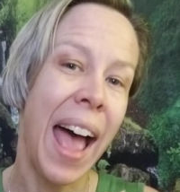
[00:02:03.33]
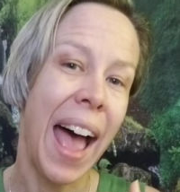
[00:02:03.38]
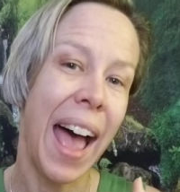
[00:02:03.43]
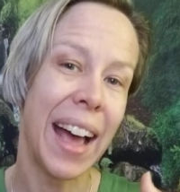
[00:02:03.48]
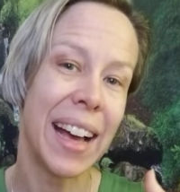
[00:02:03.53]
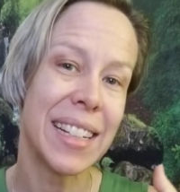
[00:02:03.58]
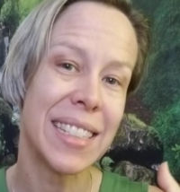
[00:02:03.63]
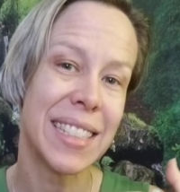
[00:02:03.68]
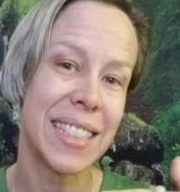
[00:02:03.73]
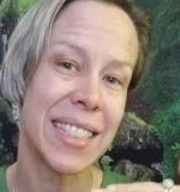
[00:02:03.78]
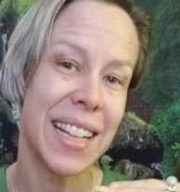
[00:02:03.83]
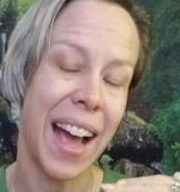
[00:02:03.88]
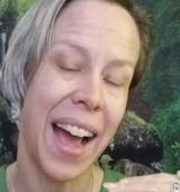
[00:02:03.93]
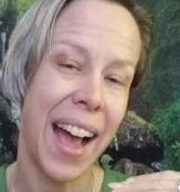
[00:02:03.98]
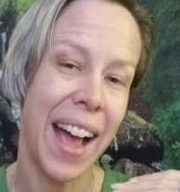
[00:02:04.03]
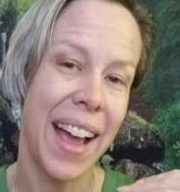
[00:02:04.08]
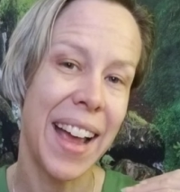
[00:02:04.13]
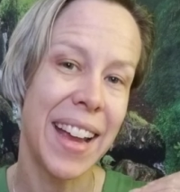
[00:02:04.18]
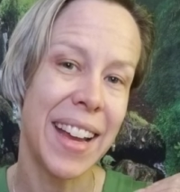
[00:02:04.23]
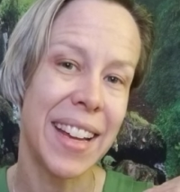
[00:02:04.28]
as
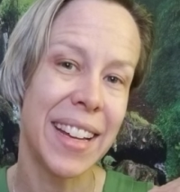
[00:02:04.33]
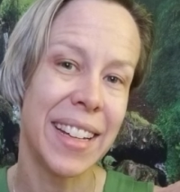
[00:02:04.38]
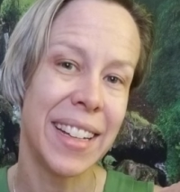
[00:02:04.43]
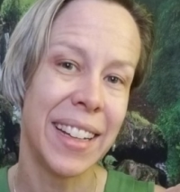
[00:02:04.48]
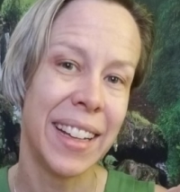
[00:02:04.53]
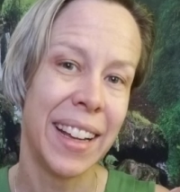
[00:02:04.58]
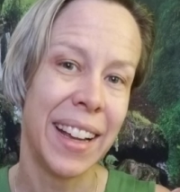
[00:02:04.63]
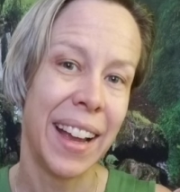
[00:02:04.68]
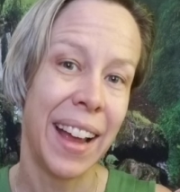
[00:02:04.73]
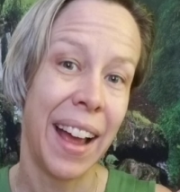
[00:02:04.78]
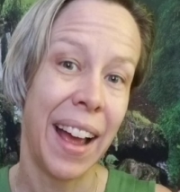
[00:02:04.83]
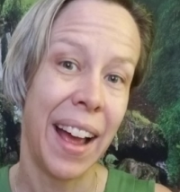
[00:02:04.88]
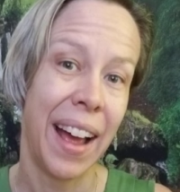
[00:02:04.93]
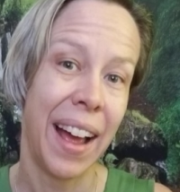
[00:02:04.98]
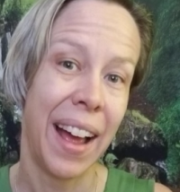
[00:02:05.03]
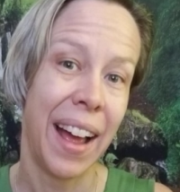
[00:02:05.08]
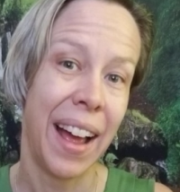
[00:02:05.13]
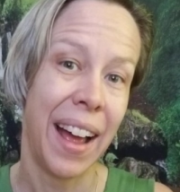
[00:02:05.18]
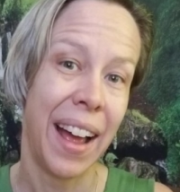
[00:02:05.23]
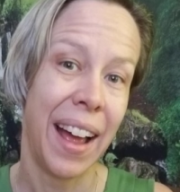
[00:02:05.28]
I
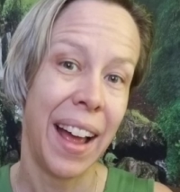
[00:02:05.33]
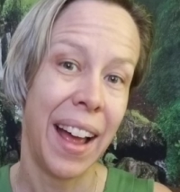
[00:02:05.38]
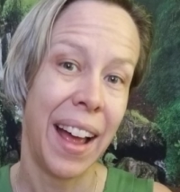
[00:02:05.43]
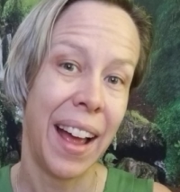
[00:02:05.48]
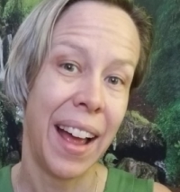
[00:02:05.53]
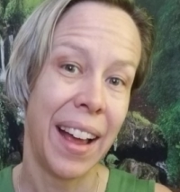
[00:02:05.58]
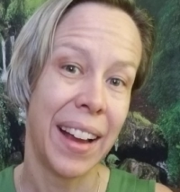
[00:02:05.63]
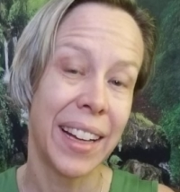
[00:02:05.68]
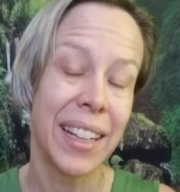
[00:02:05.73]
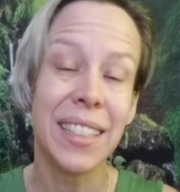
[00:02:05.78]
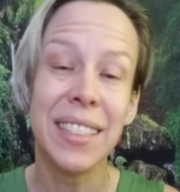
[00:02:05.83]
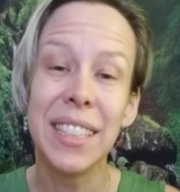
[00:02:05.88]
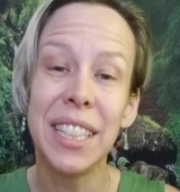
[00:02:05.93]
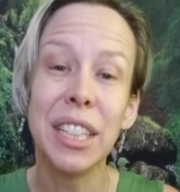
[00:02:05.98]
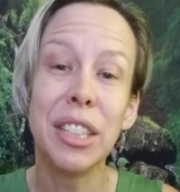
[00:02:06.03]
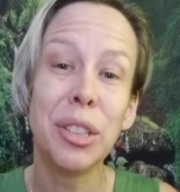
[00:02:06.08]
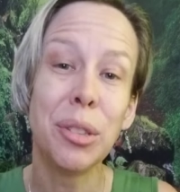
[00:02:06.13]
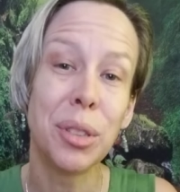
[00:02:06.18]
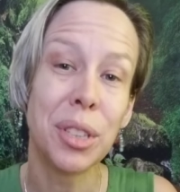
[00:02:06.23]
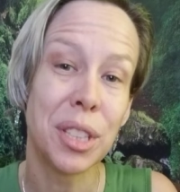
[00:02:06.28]

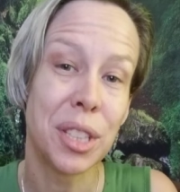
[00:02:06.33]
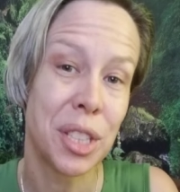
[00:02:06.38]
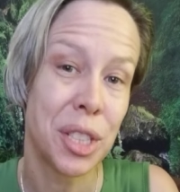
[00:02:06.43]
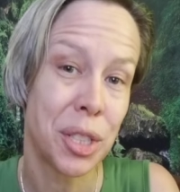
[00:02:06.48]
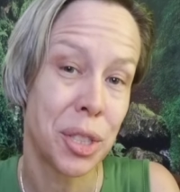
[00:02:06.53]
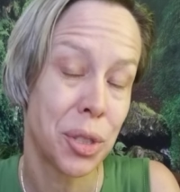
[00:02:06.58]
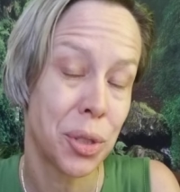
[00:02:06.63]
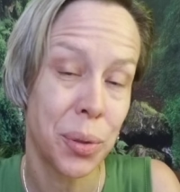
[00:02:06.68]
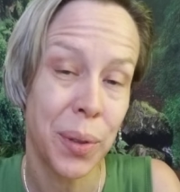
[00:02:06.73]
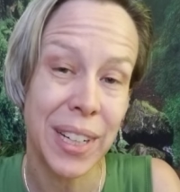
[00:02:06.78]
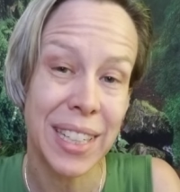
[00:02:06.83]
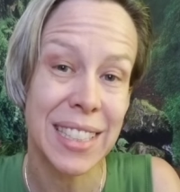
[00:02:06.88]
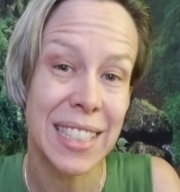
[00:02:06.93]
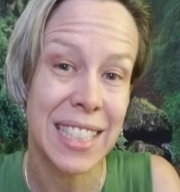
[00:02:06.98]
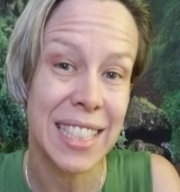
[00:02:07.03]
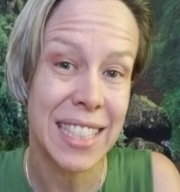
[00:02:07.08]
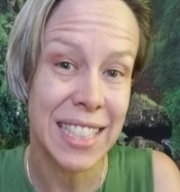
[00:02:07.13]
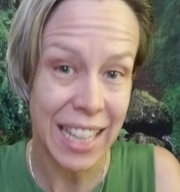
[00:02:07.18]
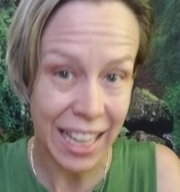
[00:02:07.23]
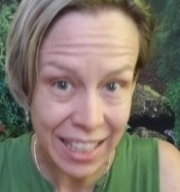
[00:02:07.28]
continue to
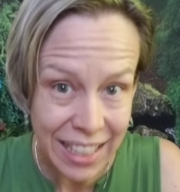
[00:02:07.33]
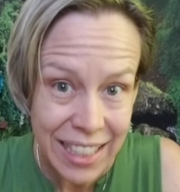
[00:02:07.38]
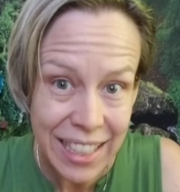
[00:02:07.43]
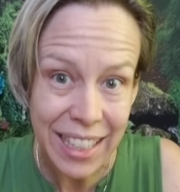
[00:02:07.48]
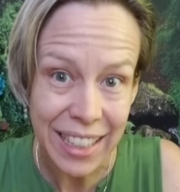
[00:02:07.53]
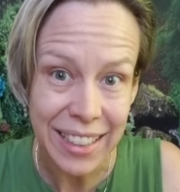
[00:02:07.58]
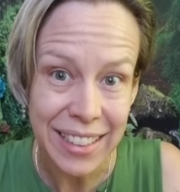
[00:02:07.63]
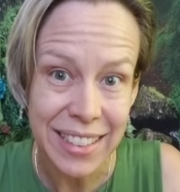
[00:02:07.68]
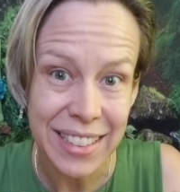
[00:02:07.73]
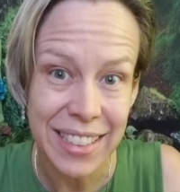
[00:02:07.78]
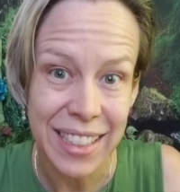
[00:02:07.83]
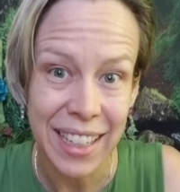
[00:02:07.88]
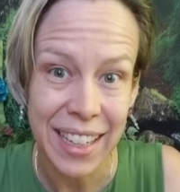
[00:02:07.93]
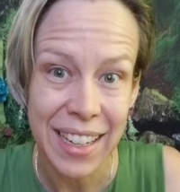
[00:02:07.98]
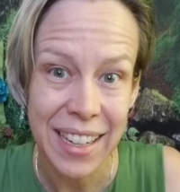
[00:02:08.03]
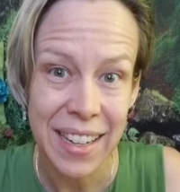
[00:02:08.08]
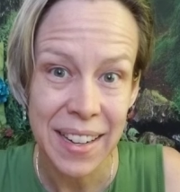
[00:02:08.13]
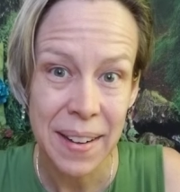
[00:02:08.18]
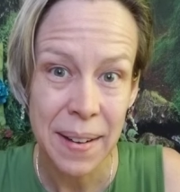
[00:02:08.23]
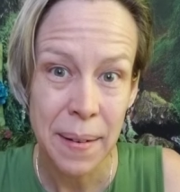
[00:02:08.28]
transcend it,
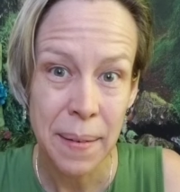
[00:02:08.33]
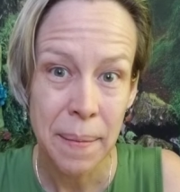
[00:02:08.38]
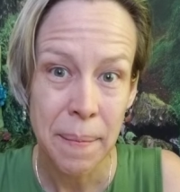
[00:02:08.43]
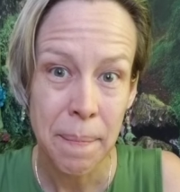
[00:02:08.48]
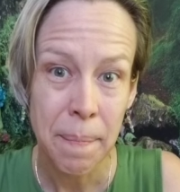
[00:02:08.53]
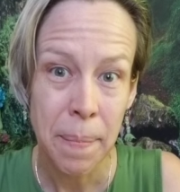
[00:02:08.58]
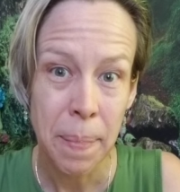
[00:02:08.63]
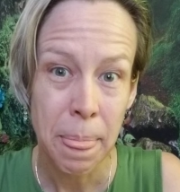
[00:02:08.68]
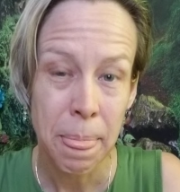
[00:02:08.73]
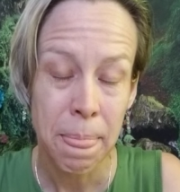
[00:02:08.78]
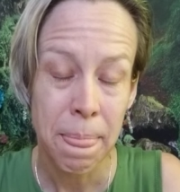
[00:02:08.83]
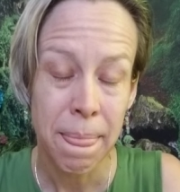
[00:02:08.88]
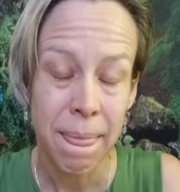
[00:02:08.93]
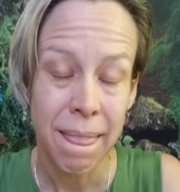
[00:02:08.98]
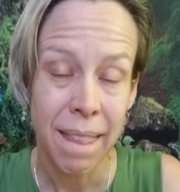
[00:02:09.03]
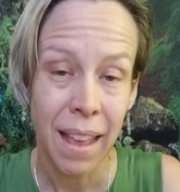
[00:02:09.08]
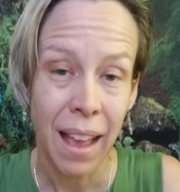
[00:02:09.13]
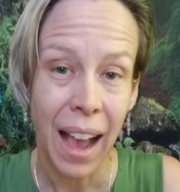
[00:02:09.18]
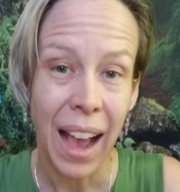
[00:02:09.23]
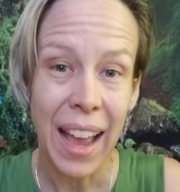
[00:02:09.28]

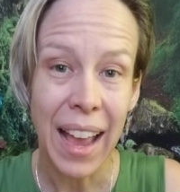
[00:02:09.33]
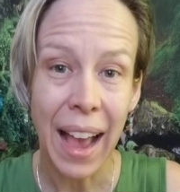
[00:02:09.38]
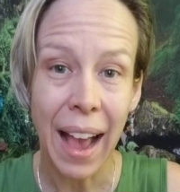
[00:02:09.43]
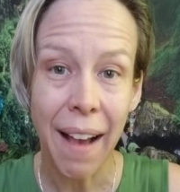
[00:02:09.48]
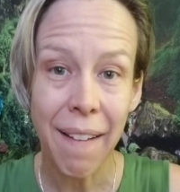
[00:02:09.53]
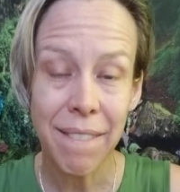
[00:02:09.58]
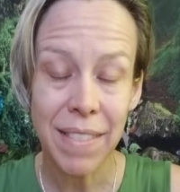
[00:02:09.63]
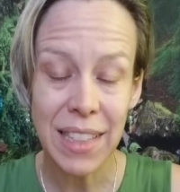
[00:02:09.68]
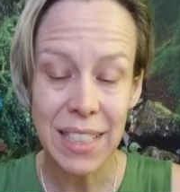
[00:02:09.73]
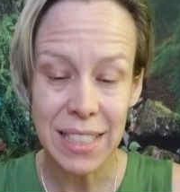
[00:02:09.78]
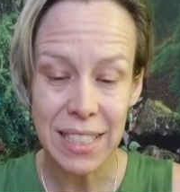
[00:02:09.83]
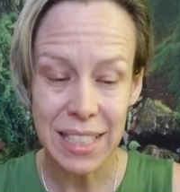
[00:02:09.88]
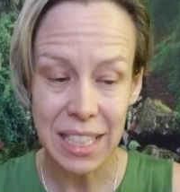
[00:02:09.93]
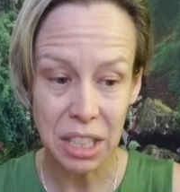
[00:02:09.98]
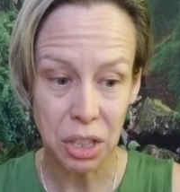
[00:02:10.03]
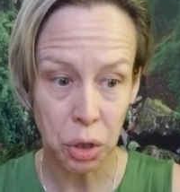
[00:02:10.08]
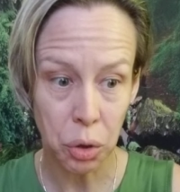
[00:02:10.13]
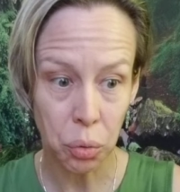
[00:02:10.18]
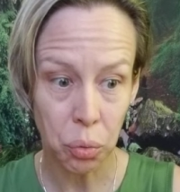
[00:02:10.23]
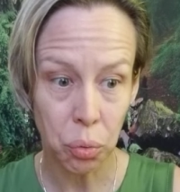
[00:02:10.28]
I have this
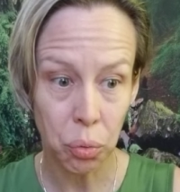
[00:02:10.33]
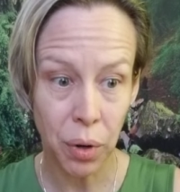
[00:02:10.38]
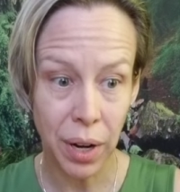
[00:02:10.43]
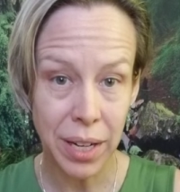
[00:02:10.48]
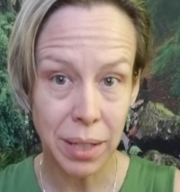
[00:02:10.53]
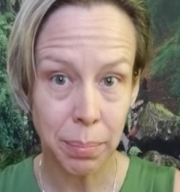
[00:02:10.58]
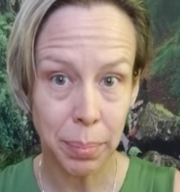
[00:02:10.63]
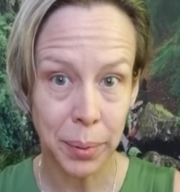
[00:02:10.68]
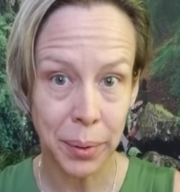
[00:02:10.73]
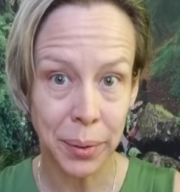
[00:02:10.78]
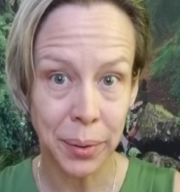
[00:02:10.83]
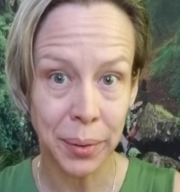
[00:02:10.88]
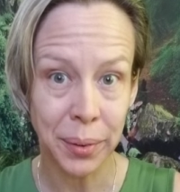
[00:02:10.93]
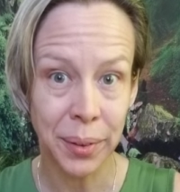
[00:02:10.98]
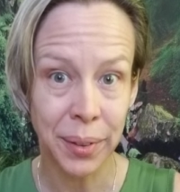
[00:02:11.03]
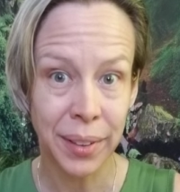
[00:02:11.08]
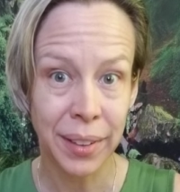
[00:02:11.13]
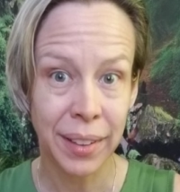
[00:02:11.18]
incredible